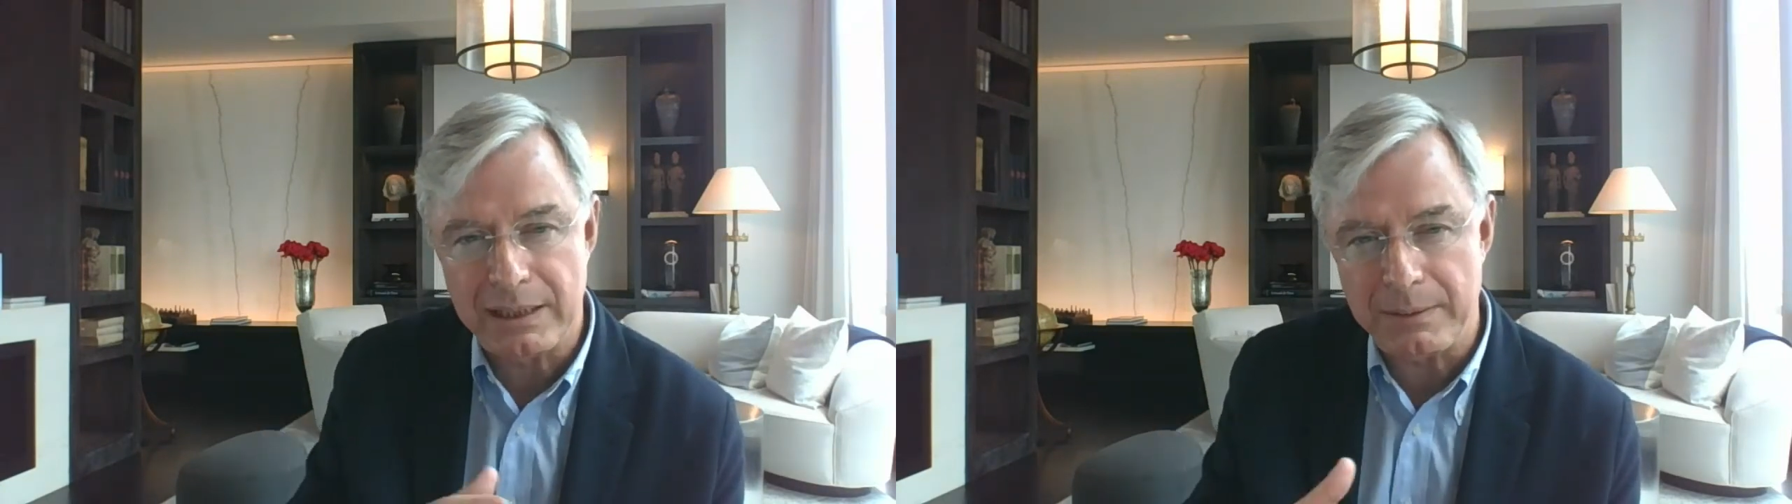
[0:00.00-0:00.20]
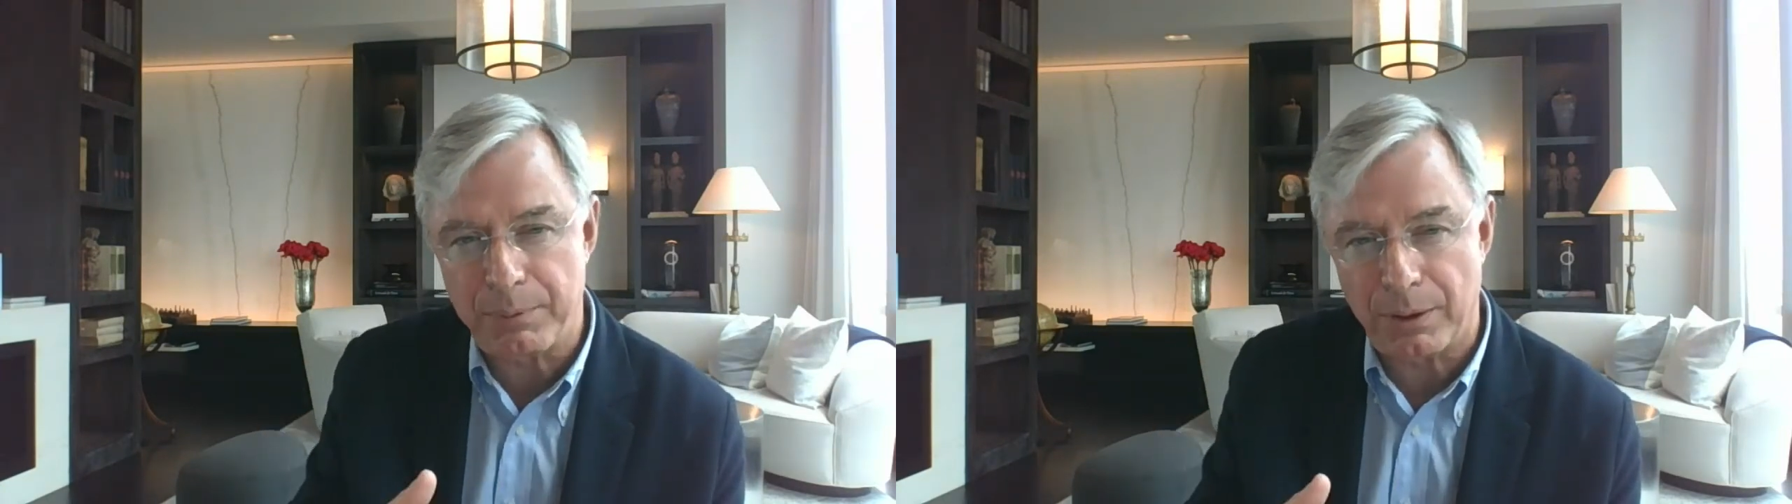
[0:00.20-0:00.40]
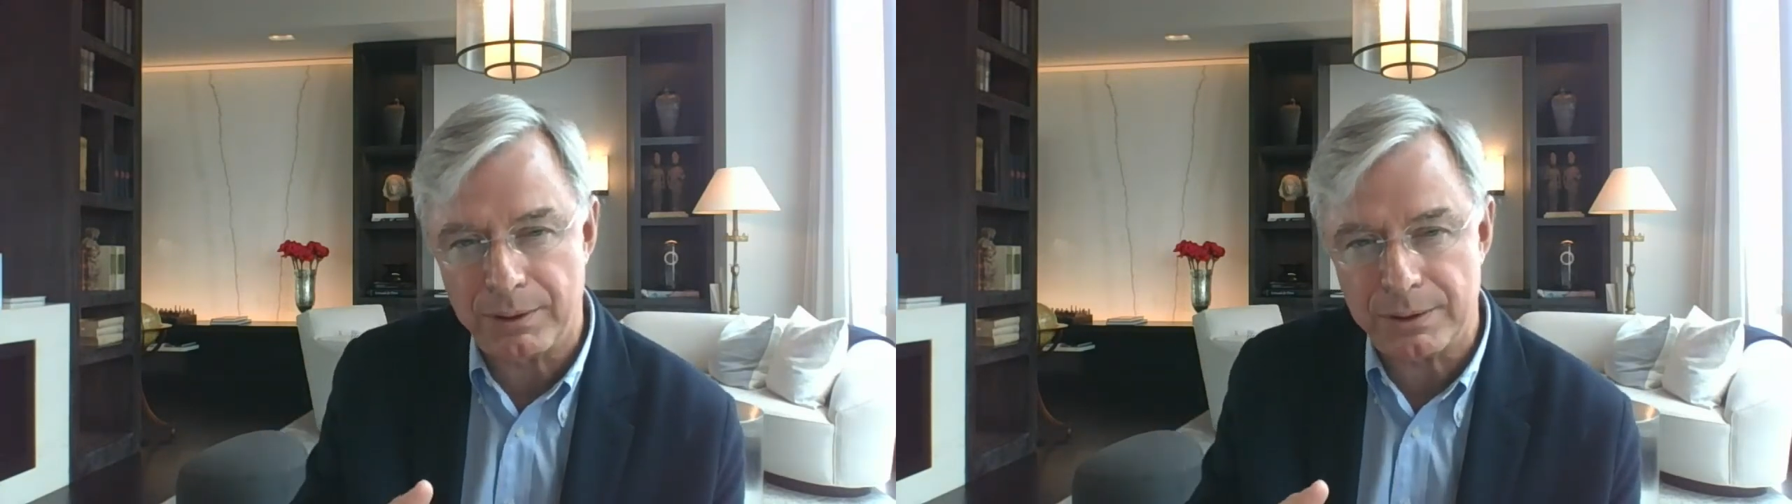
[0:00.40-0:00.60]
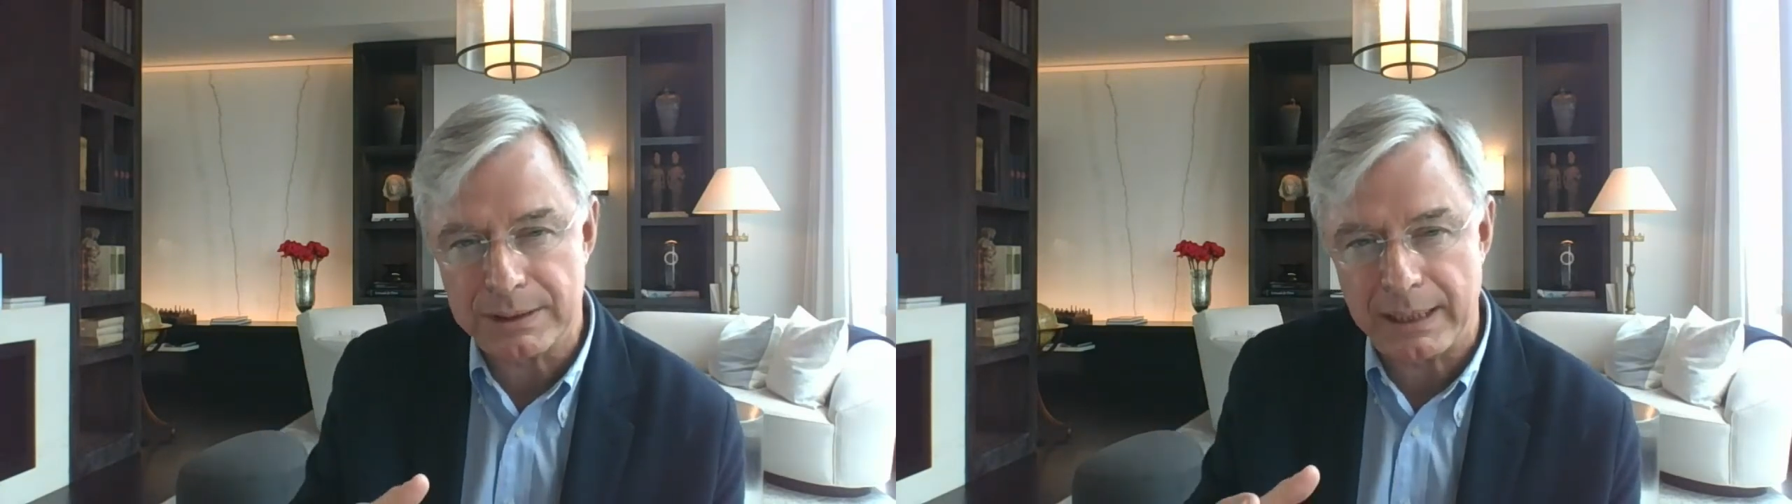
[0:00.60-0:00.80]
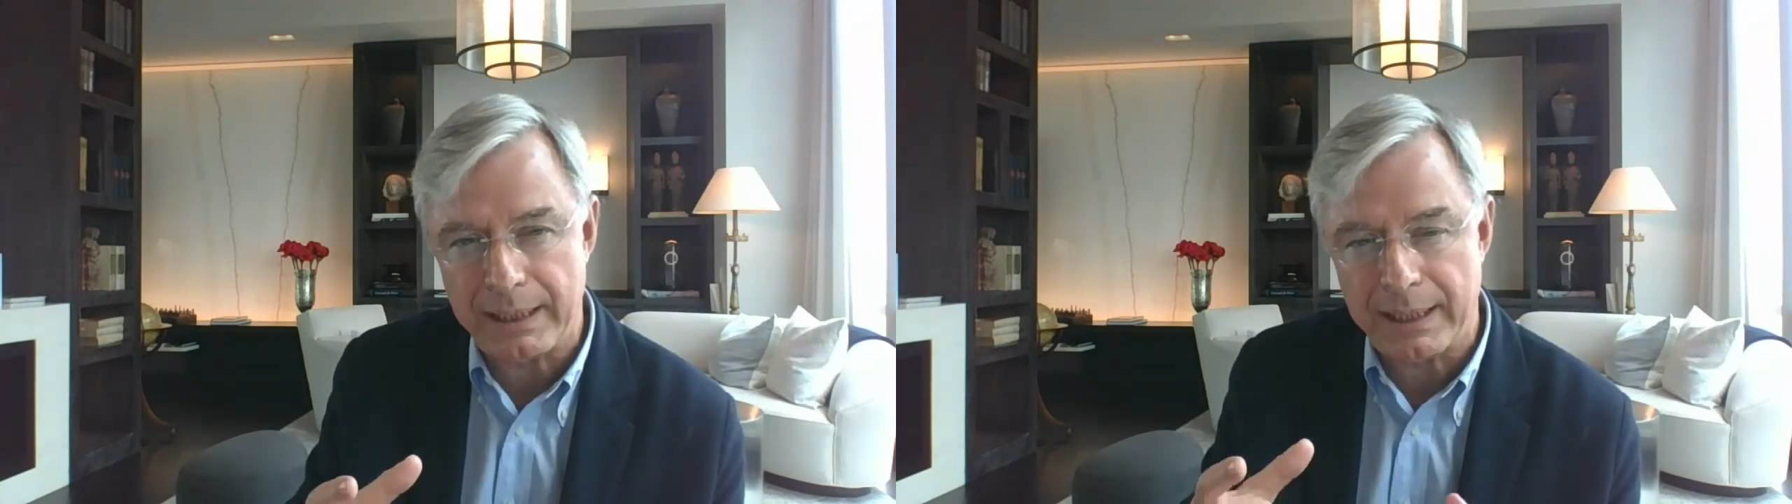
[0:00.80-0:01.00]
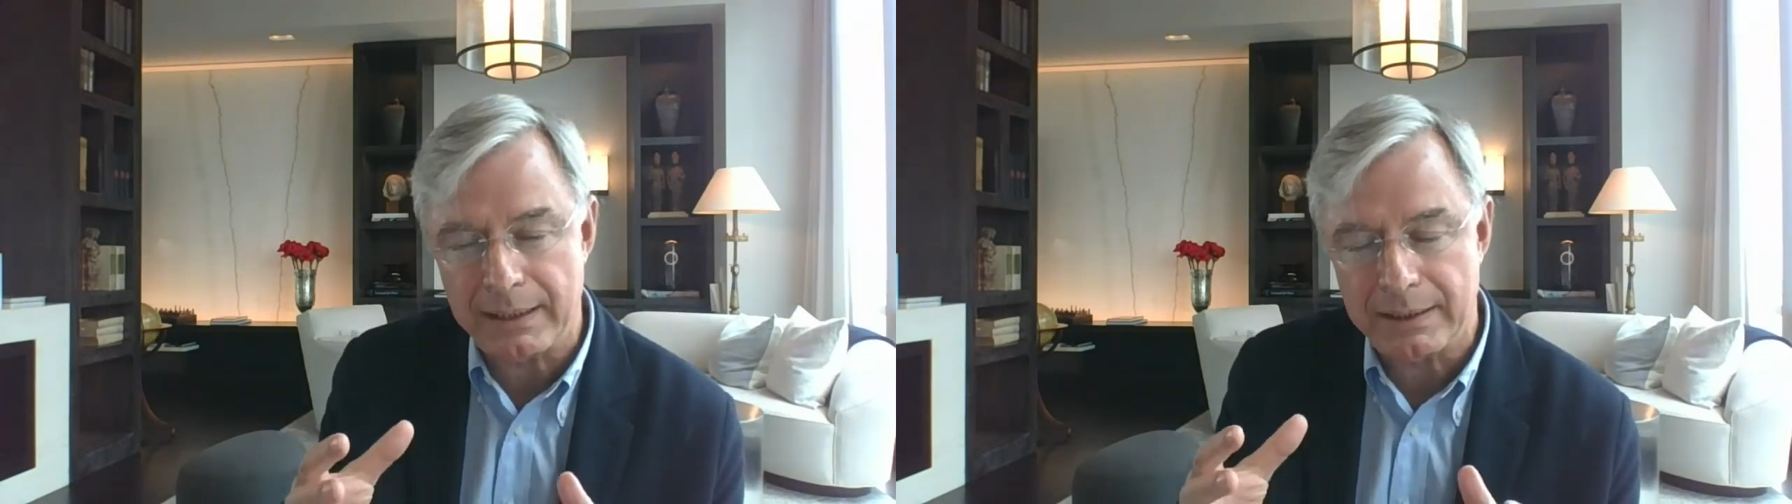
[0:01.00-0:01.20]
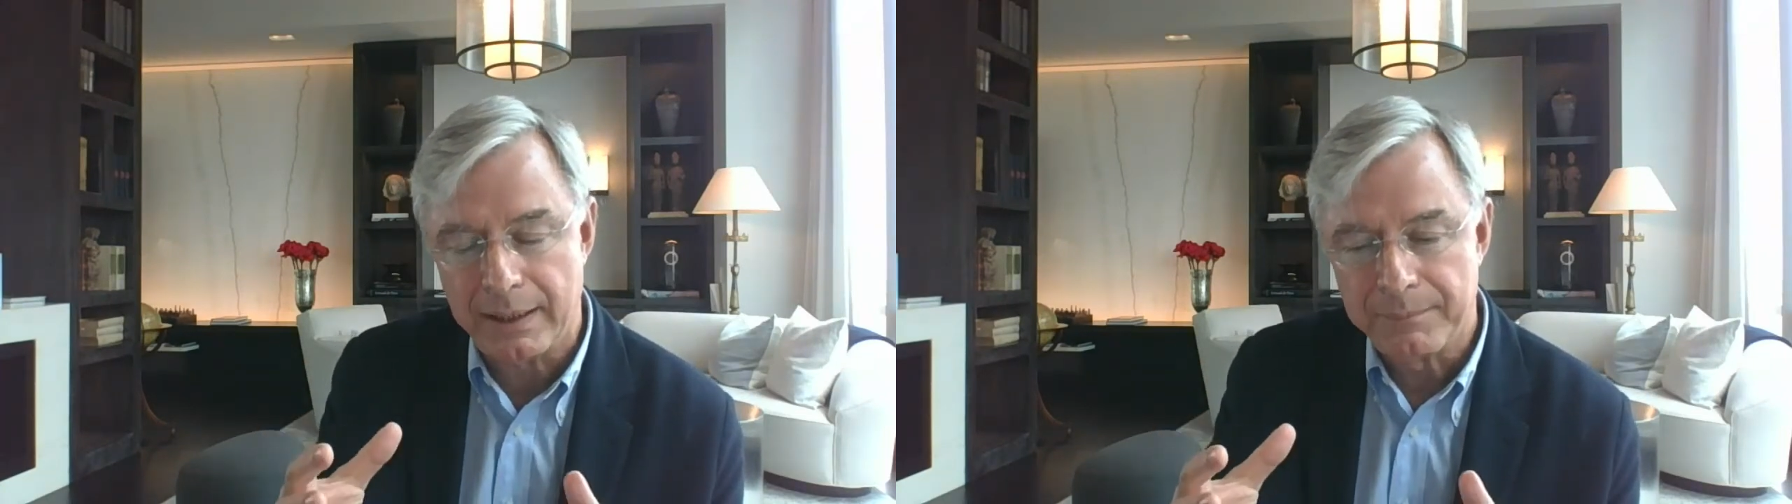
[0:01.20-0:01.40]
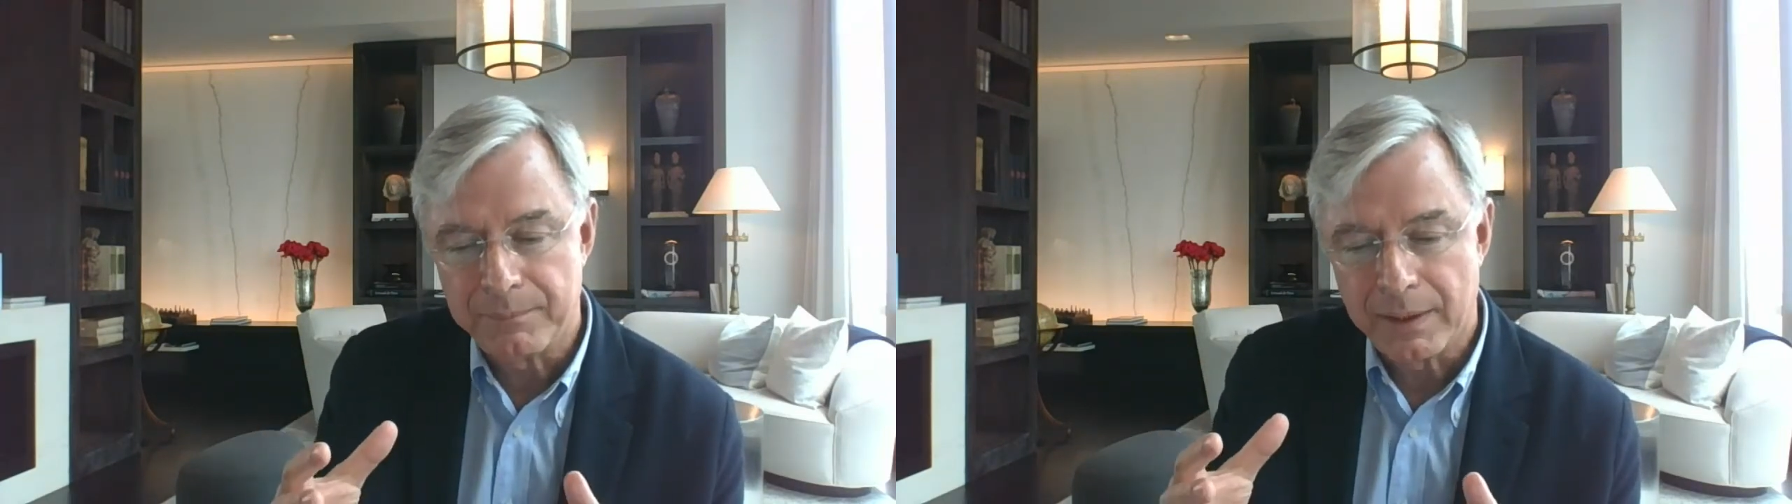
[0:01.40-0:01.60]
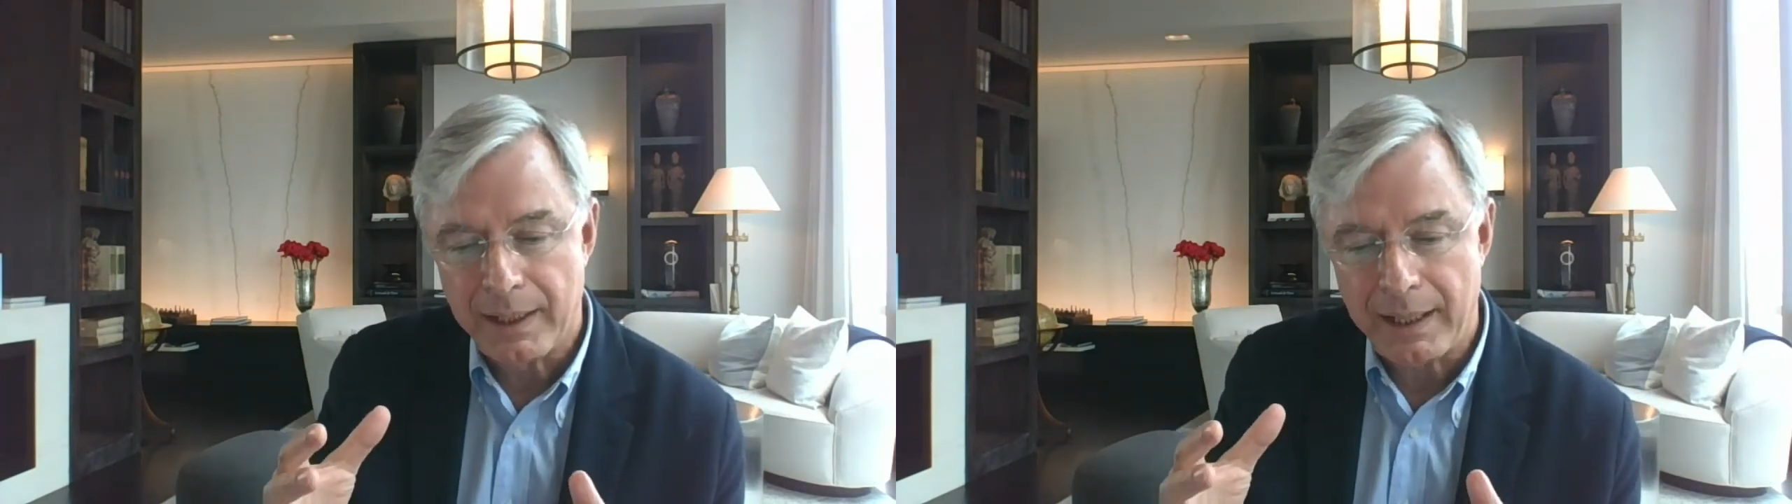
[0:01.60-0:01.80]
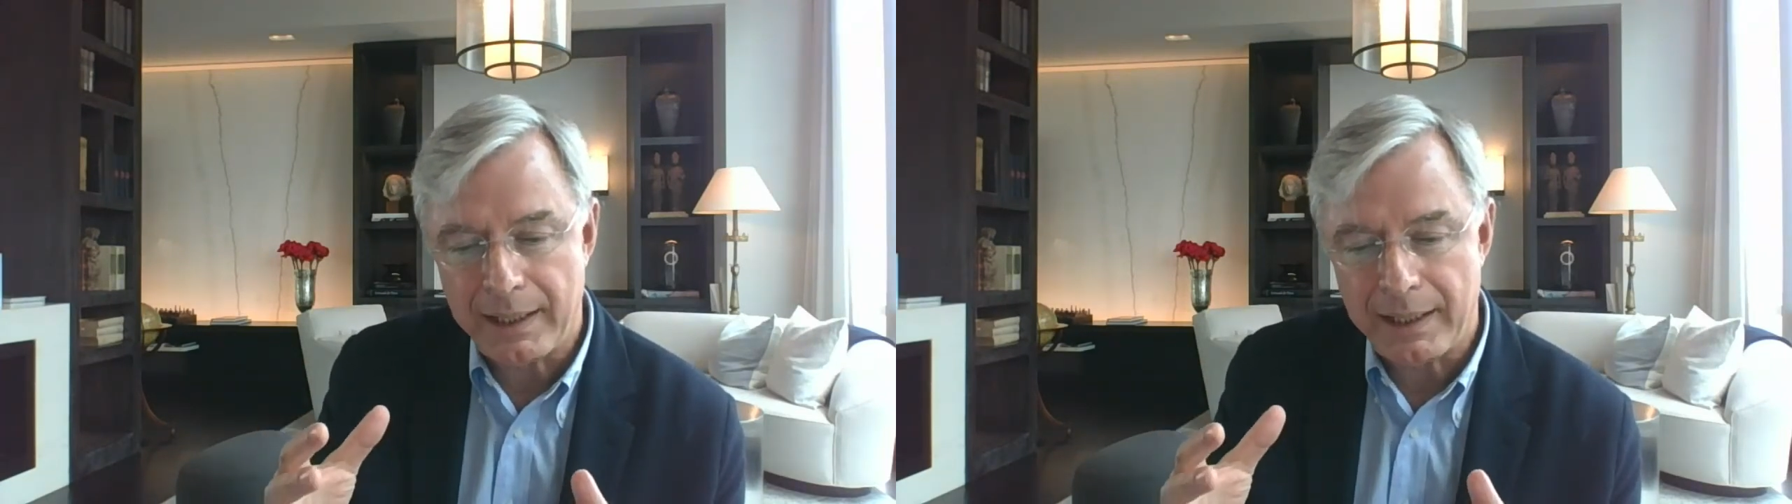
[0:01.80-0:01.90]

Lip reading: have this deeper understanding.